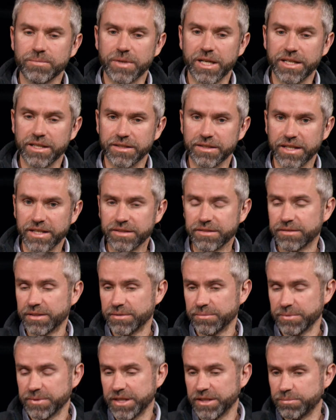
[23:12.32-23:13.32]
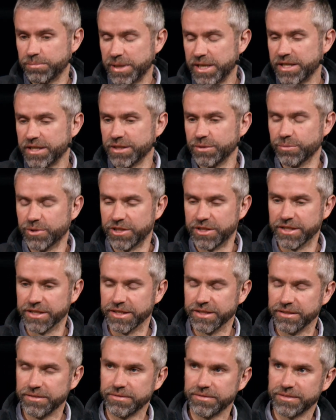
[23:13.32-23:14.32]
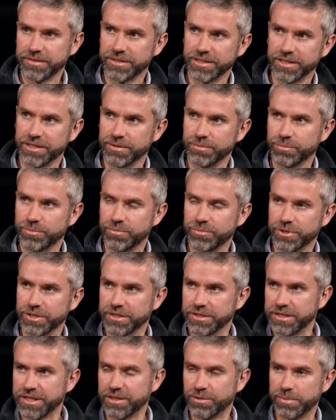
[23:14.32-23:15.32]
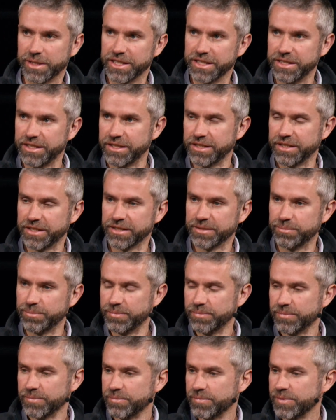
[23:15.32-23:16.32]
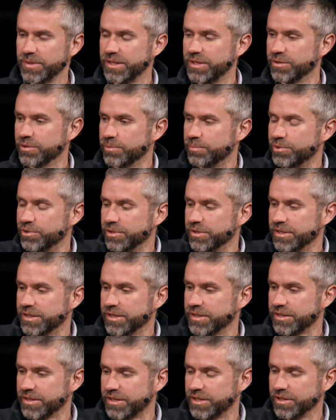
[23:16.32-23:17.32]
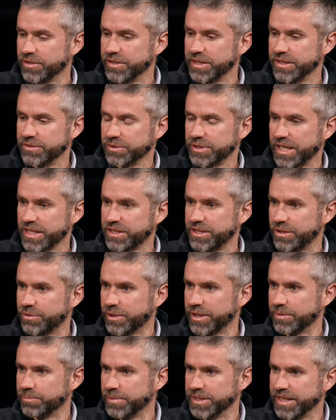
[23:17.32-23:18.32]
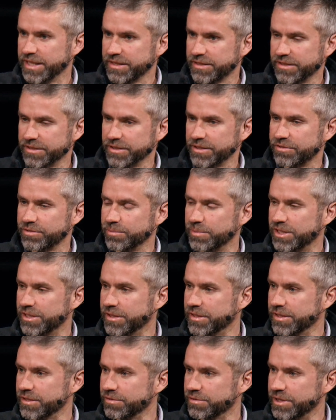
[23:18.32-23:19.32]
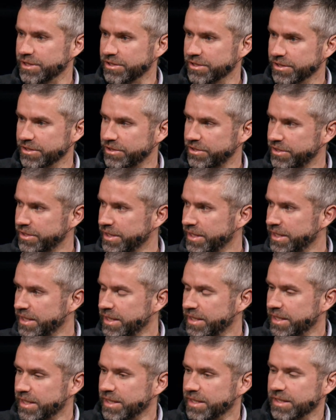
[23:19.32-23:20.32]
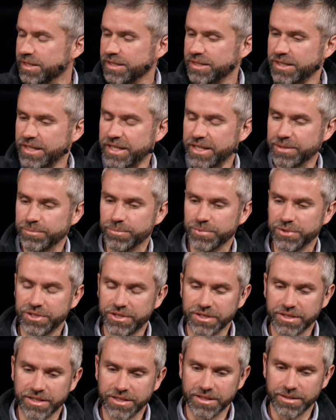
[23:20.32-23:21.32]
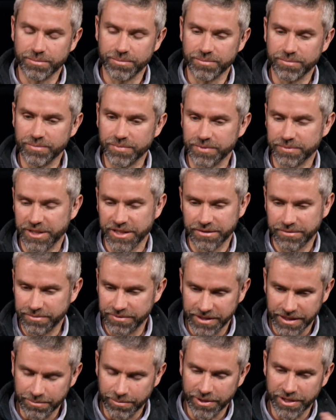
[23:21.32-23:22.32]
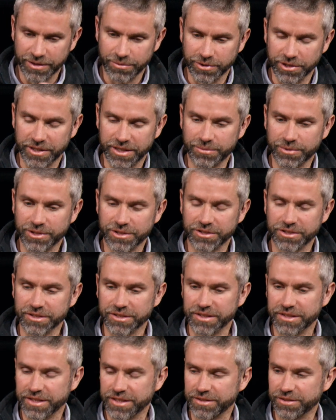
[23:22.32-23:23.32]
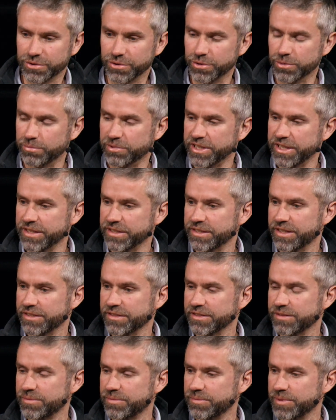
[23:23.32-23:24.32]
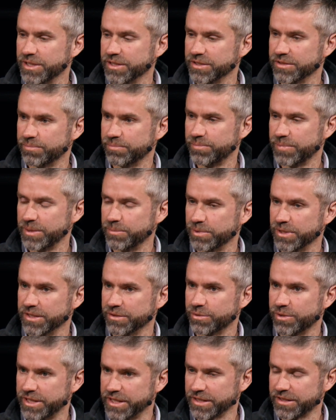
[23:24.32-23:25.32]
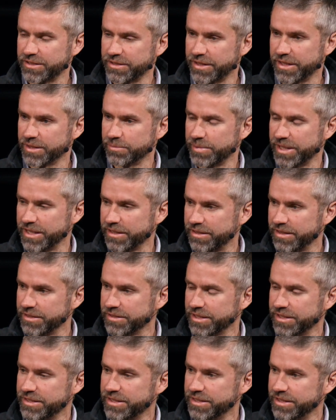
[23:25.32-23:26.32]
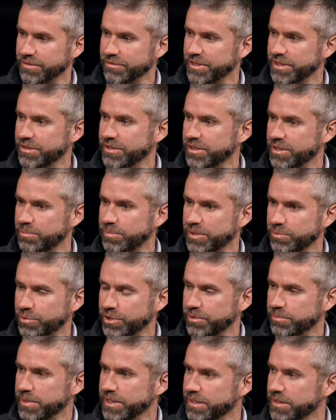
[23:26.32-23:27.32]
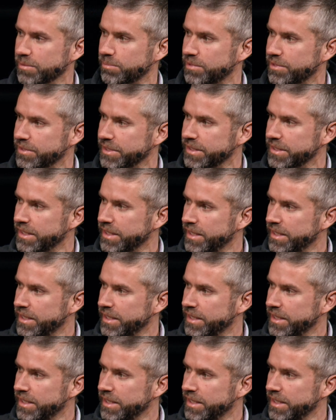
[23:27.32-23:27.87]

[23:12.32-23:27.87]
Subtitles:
that's partly why, what is it now, about a year or more ago, there was actually quite a big exodus from a lot of these research labs, like DeepMind, where I was, and Google Brain and others, because people are quite excited about the things they'd done in research but weren't being deployed.